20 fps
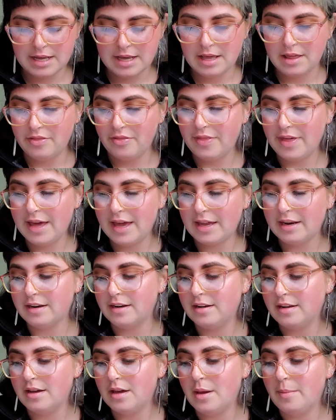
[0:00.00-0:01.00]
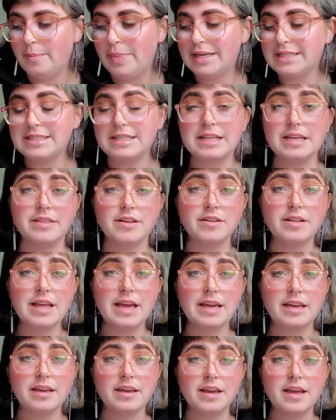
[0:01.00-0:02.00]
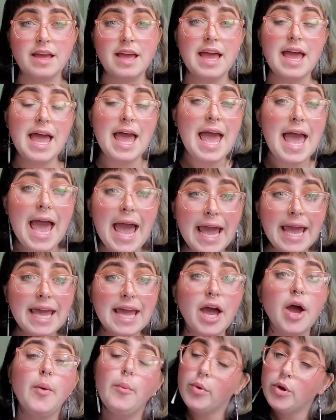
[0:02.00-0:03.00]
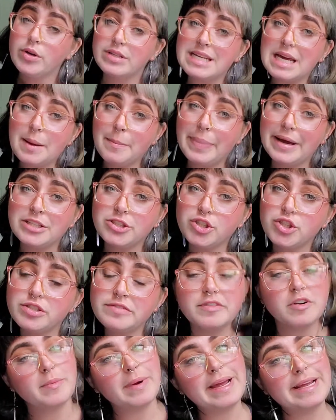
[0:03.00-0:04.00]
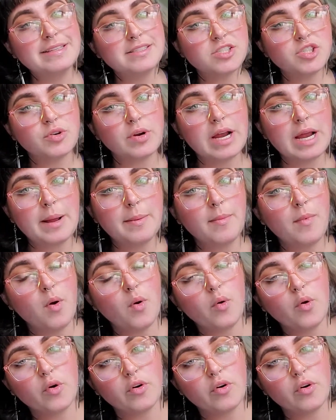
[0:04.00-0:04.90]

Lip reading: then basically they're like, hey, will you take pictures for my Instagram or